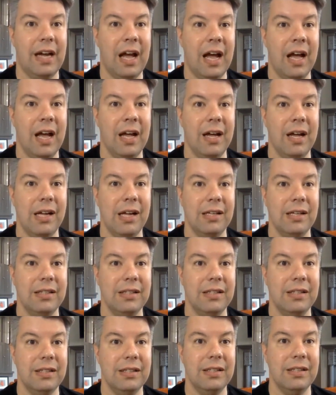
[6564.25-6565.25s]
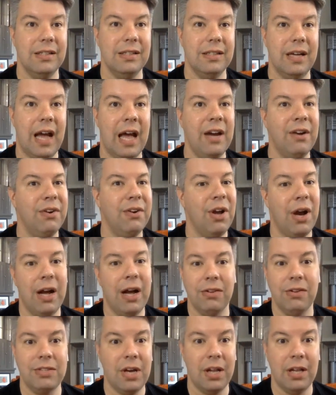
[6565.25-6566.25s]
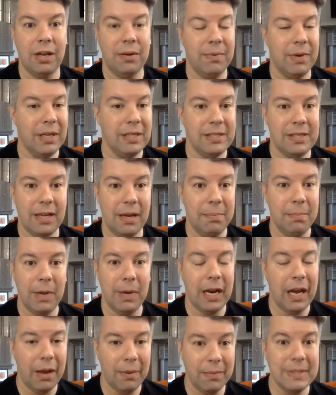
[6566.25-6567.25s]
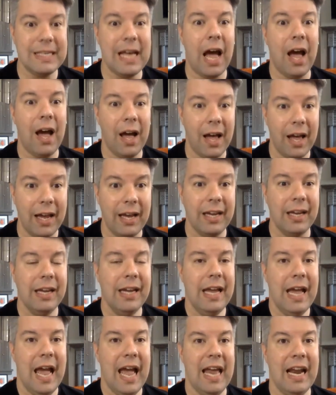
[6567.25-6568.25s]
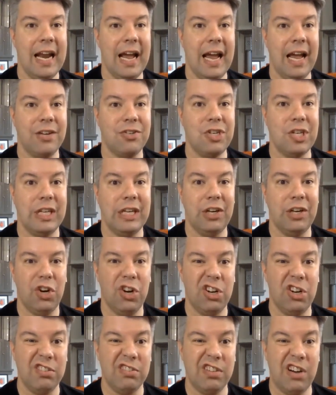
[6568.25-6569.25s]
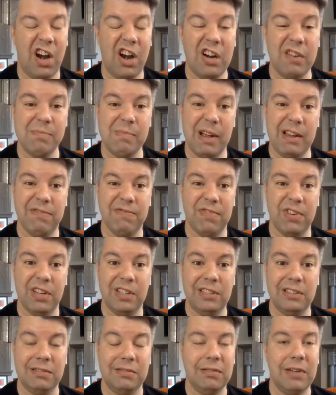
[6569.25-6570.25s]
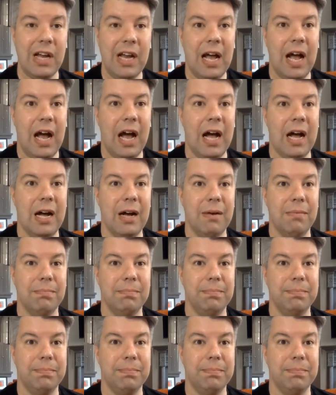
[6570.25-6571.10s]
uh, I don't know how tall I was, but I was high, and I actually hurt hurt my foot. Um,